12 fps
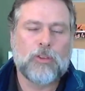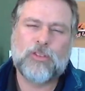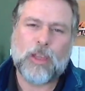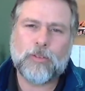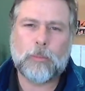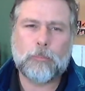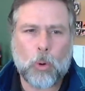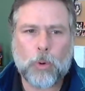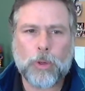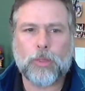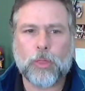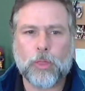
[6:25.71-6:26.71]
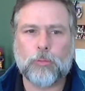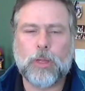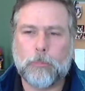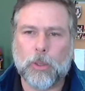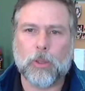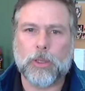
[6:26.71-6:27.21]

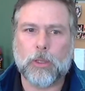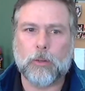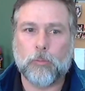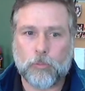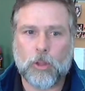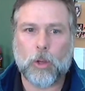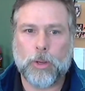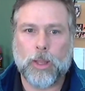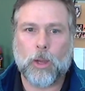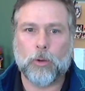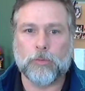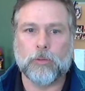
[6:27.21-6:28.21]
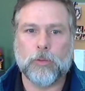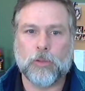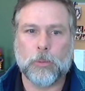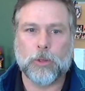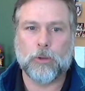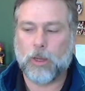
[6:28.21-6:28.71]
7.3 billion flowed out of
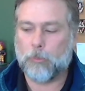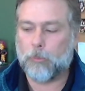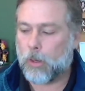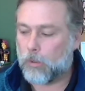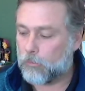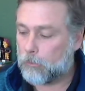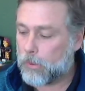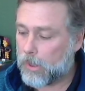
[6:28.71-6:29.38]
investment grade bonds.